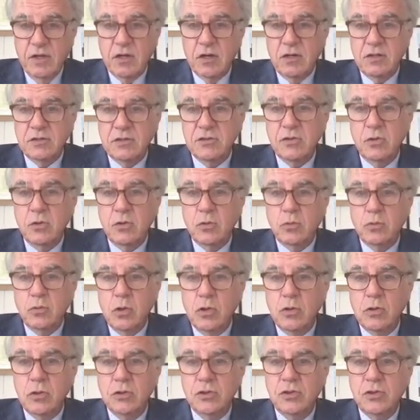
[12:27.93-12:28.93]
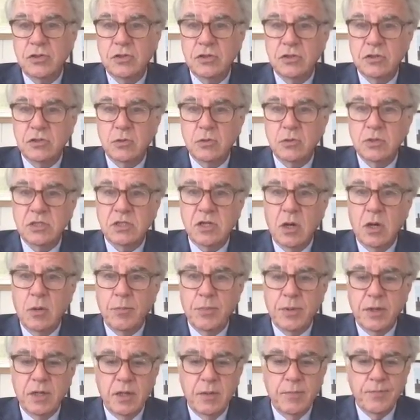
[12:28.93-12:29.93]
And also Roche, the Swiss
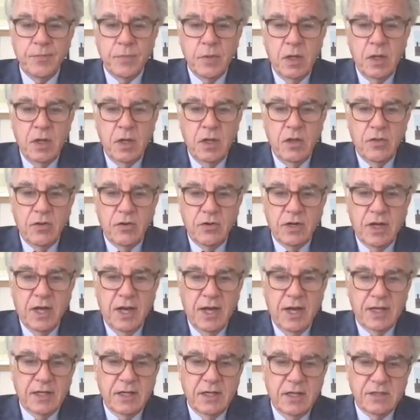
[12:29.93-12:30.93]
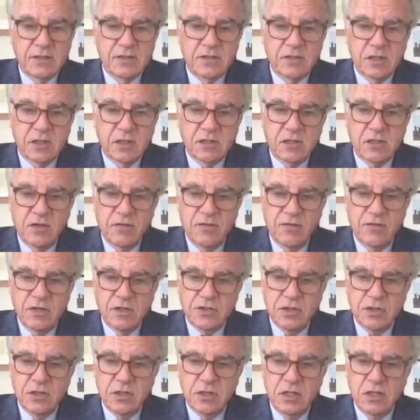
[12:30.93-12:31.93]
company, their diagnostics
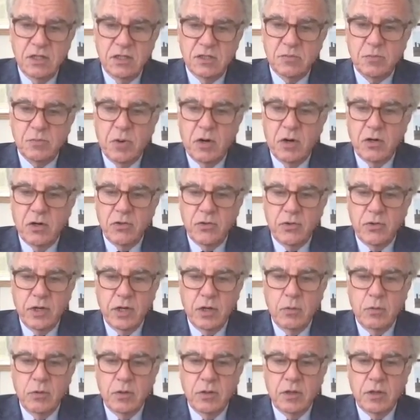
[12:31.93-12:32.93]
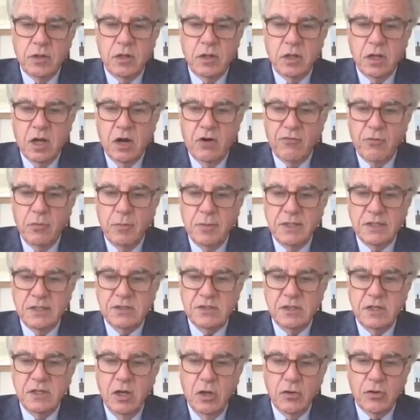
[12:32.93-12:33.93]
division, is partnering with the
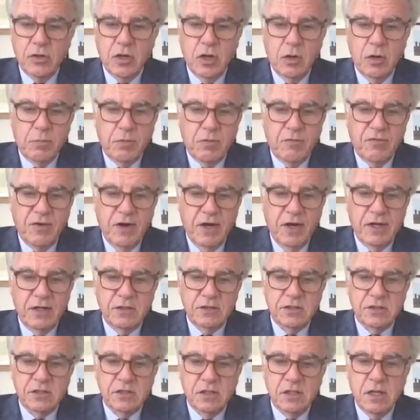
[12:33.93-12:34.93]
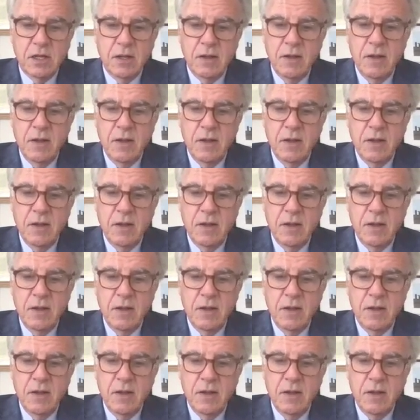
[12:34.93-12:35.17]
governments and healthcare providers